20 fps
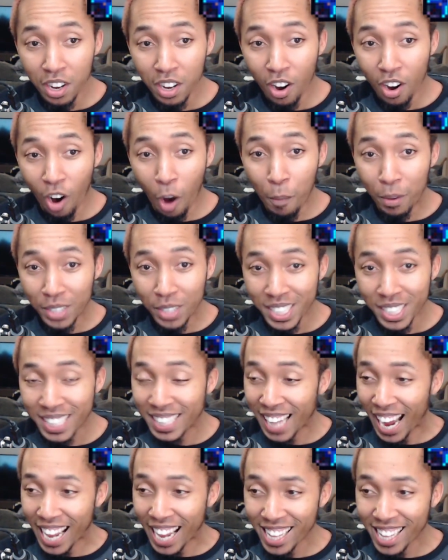almost
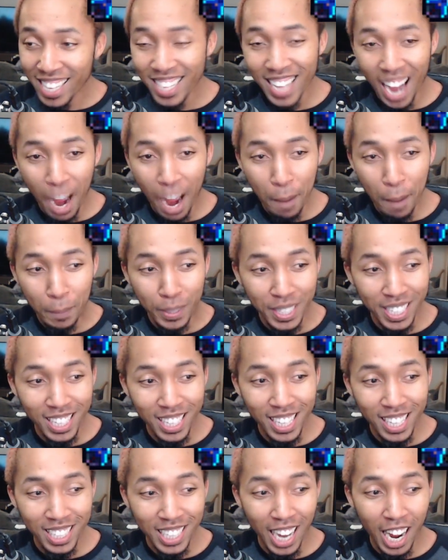99% of
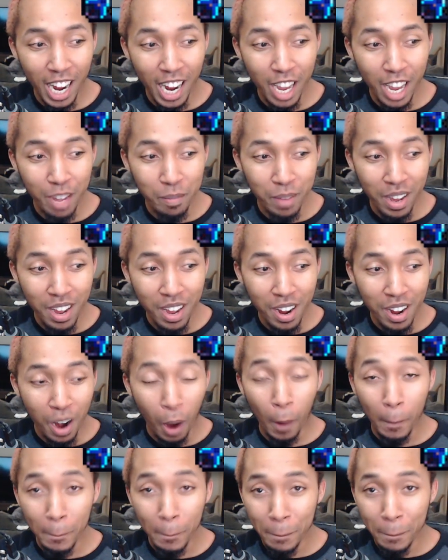the time
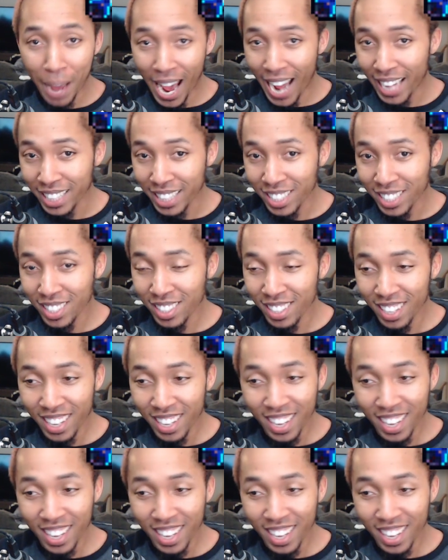are bats.